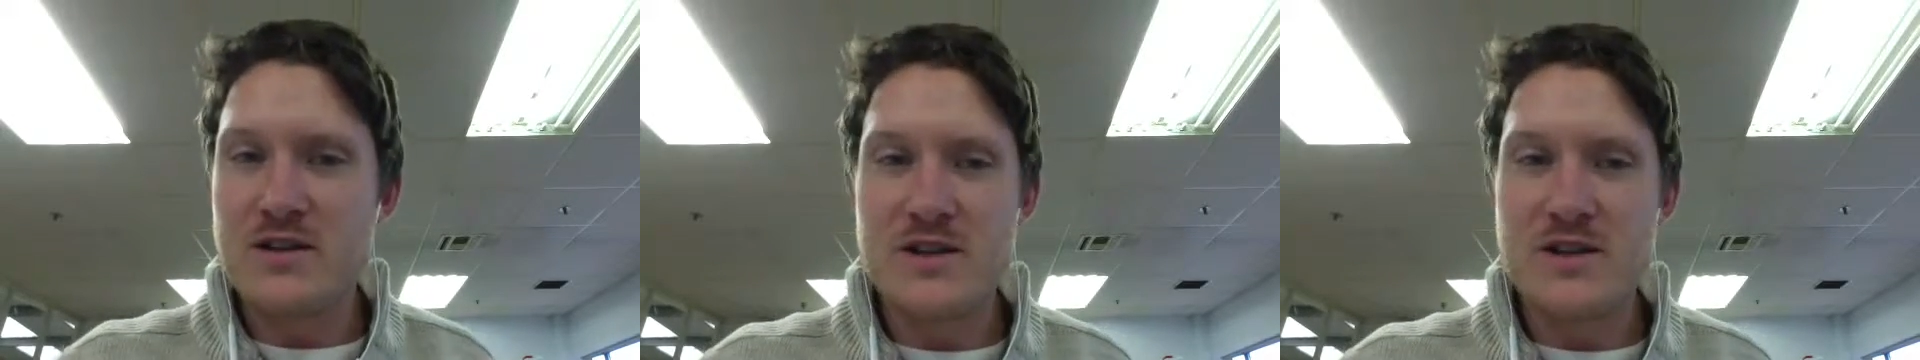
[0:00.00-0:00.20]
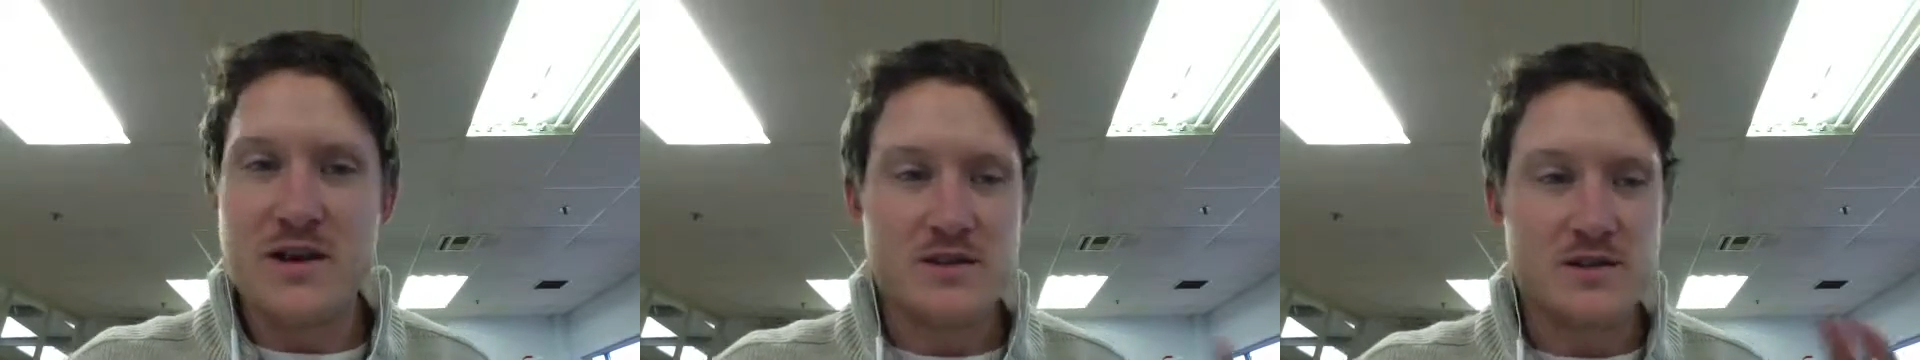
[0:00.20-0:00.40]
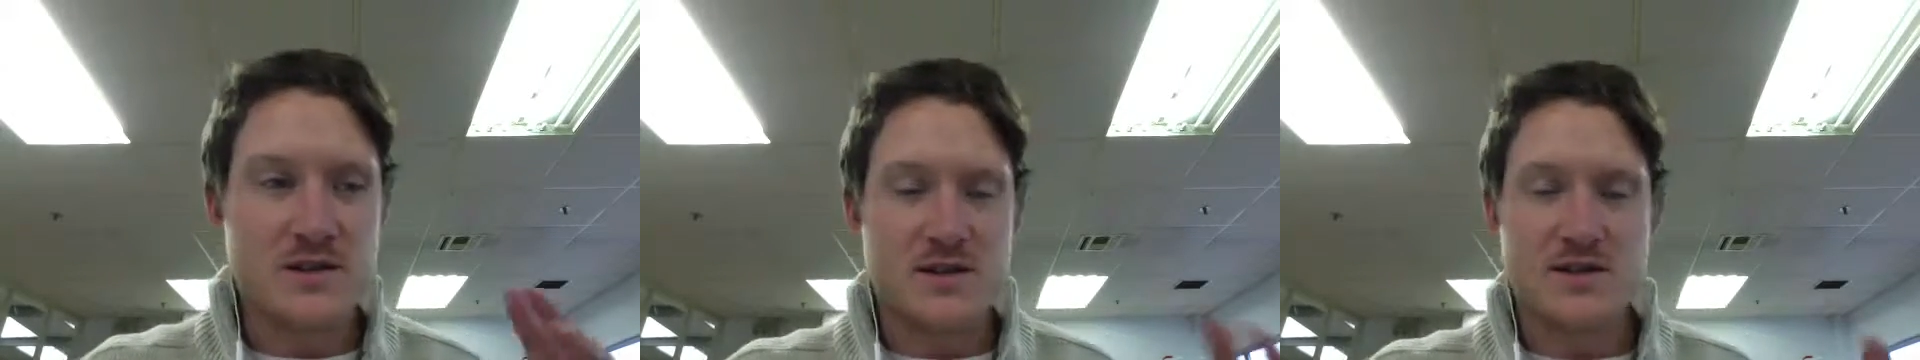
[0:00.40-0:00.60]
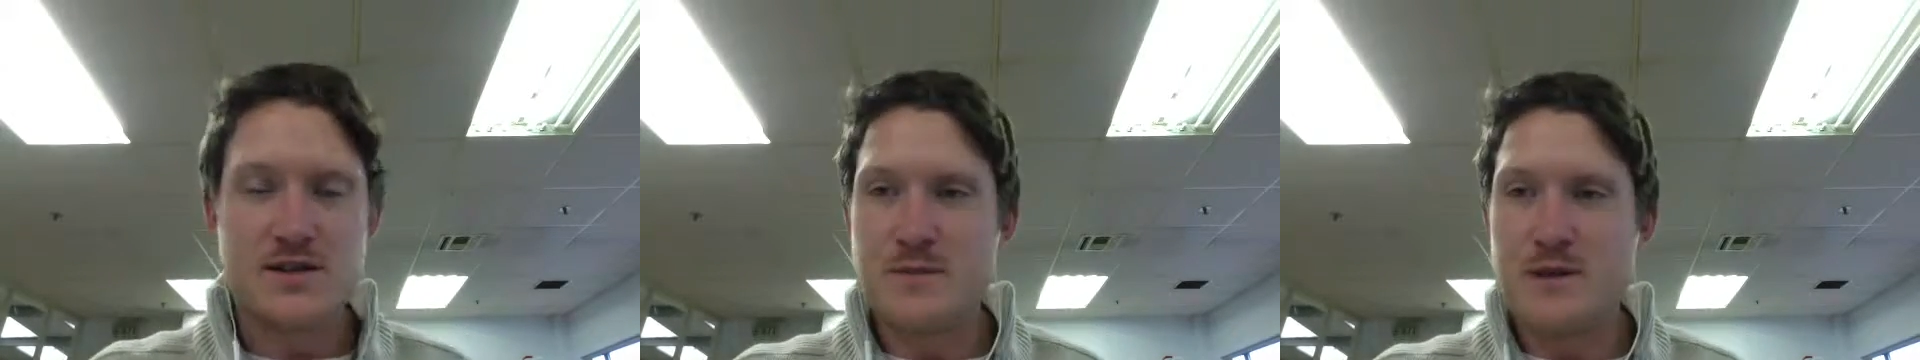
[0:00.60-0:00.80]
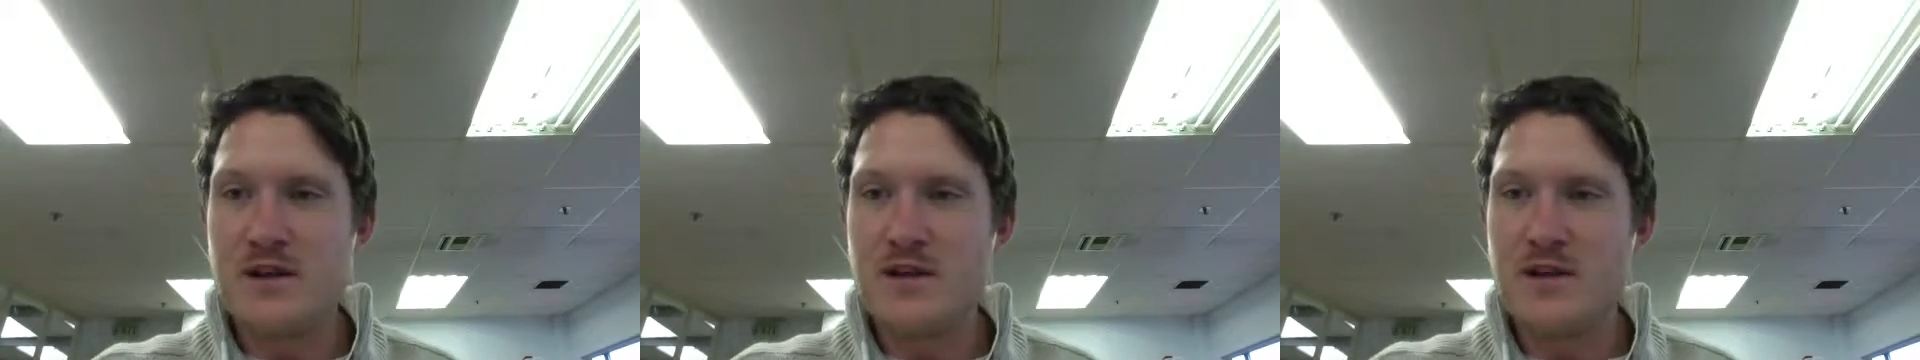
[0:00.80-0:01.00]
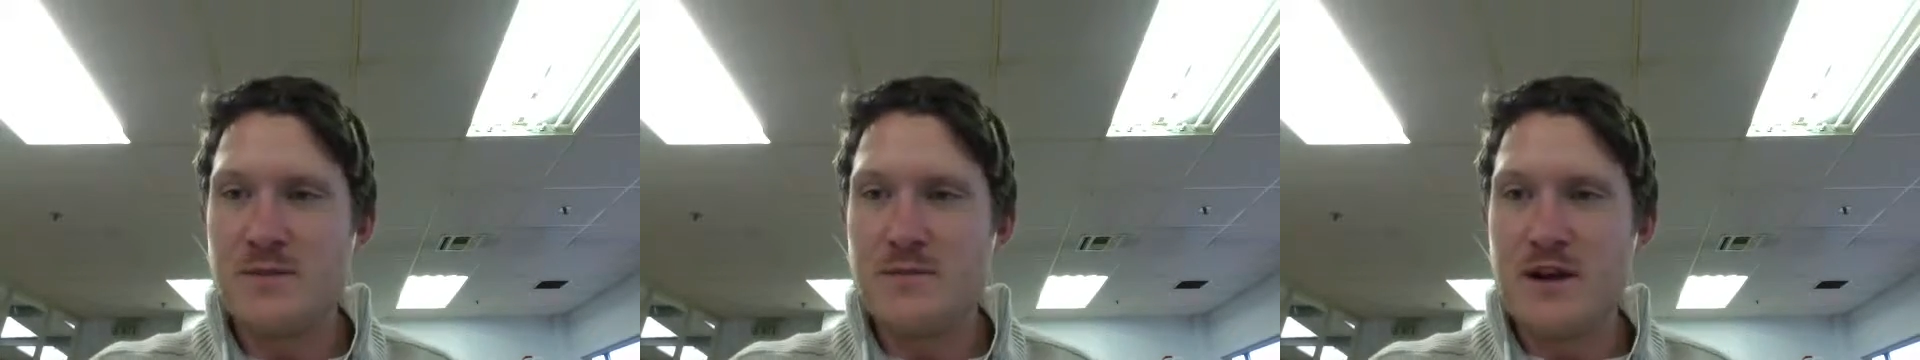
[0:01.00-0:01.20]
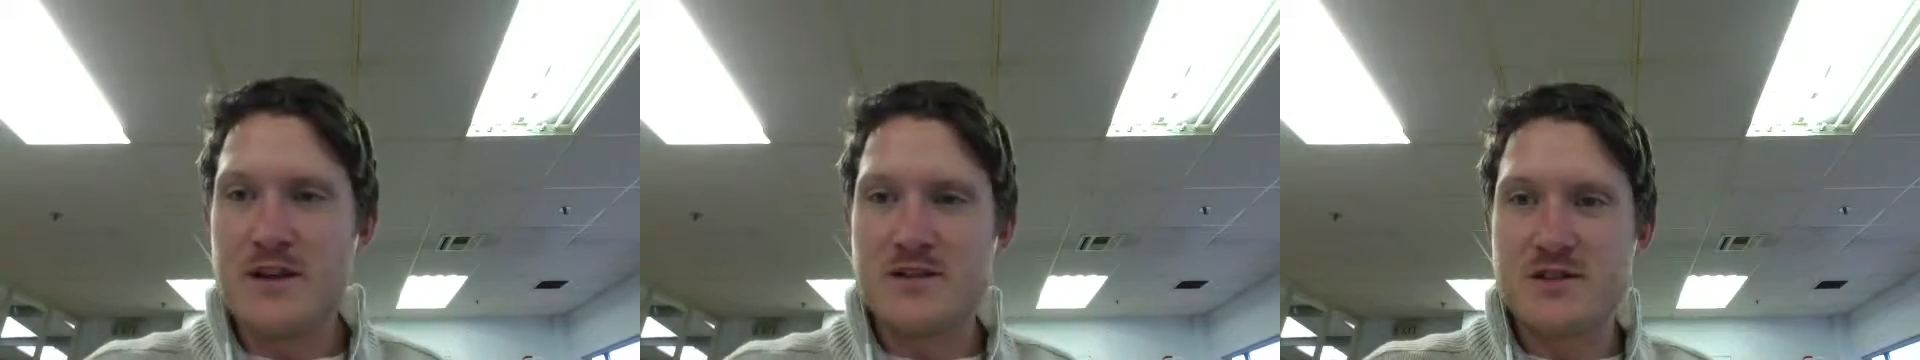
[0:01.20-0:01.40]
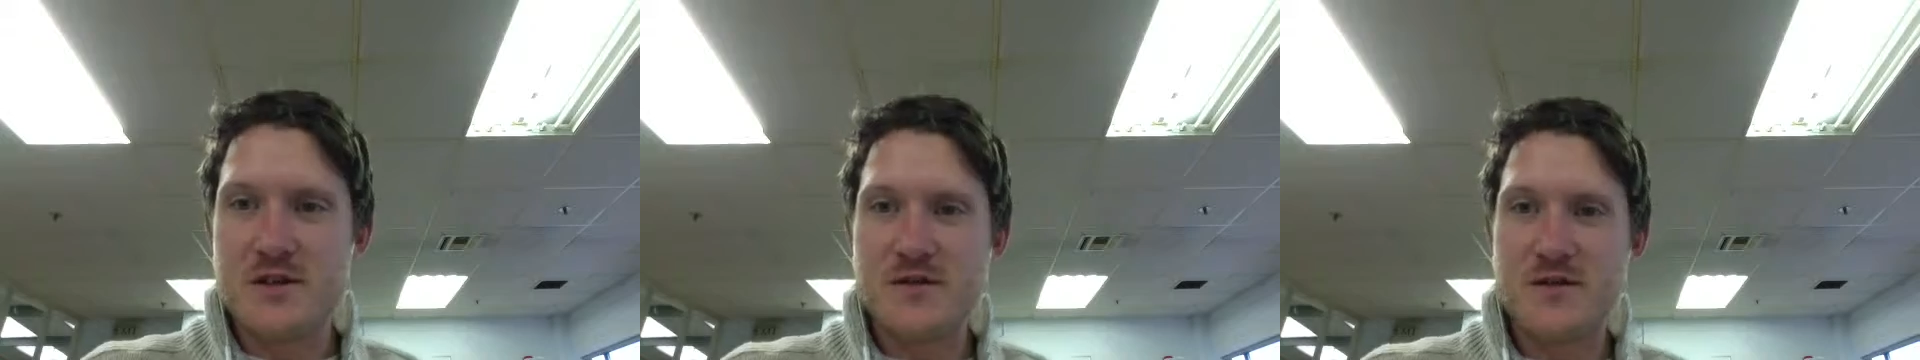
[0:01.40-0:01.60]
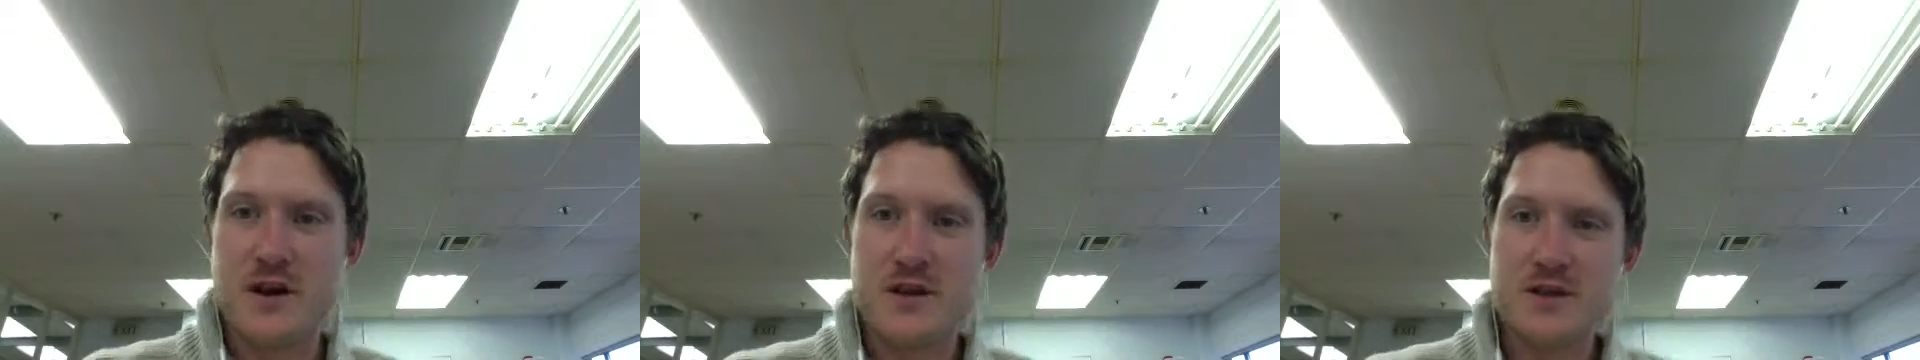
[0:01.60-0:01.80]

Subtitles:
So this has been 9 minutes so far.